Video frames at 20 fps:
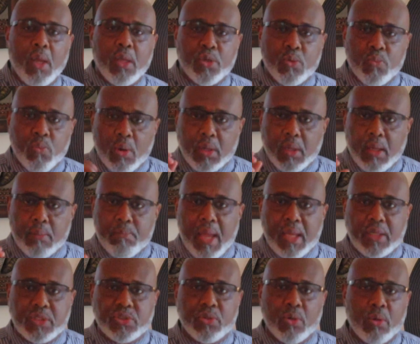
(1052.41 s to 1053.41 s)
You want to
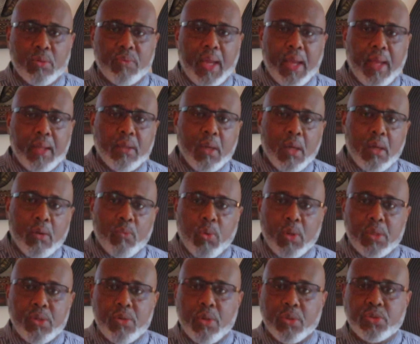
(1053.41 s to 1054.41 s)
make sure that
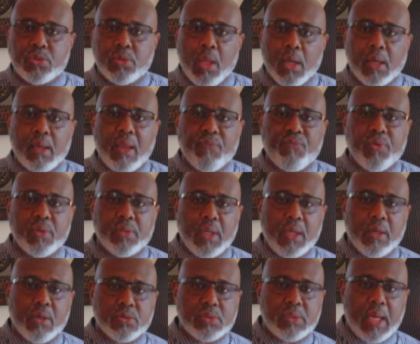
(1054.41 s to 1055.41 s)
when you're looking for
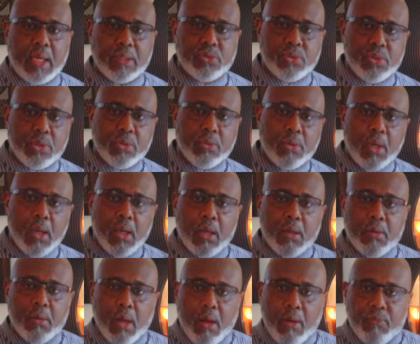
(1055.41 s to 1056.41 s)
deals that you
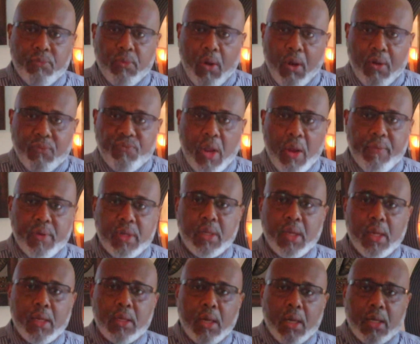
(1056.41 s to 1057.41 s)
are very